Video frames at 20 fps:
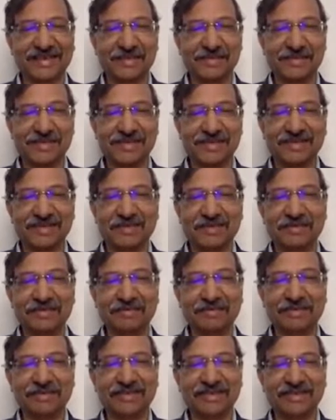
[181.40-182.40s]
that time, the
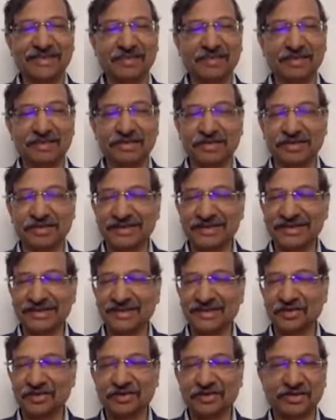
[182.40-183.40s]
investment circle was not
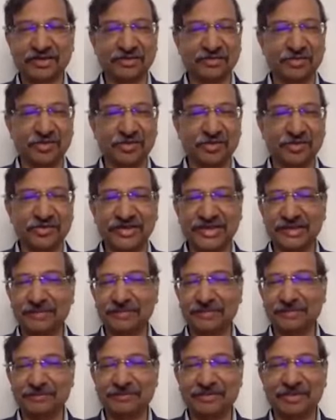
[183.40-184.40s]
there. So it was a
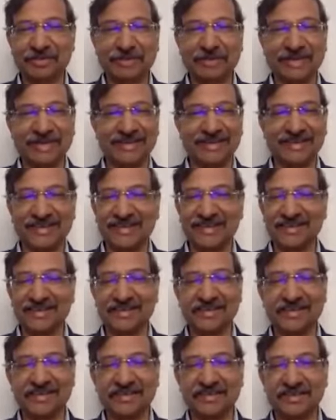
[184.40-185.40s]
bootstrap way back in
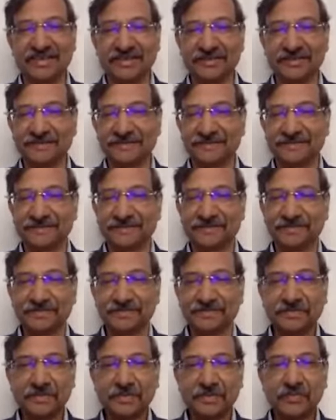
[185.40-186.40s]
1986.
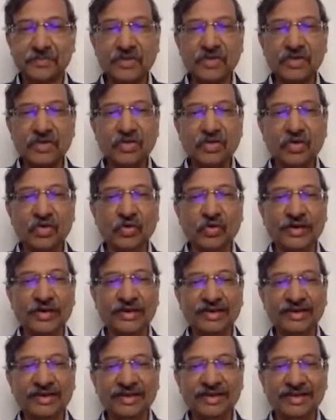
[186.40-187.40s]
So
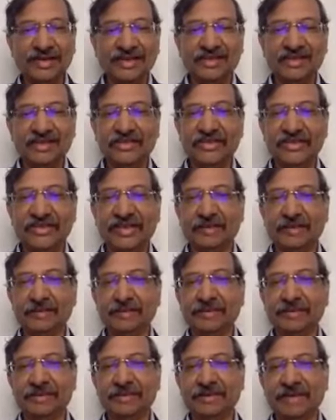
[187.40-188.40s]
when
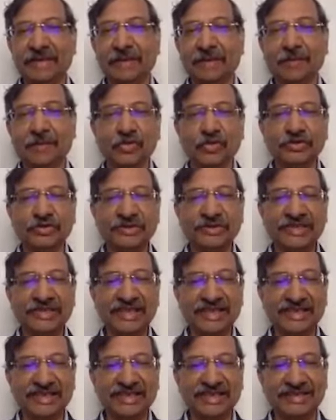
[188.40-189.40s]
Shriram approached
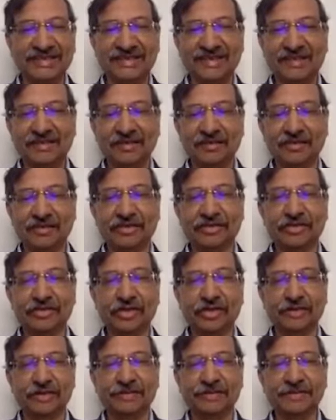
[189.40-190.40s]
me that let's have a
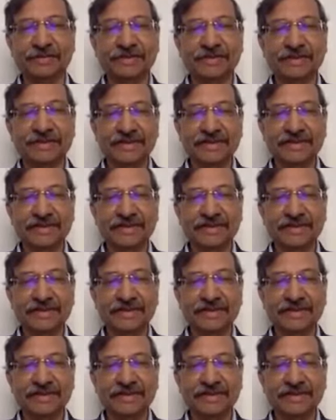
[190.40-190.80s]
workshop,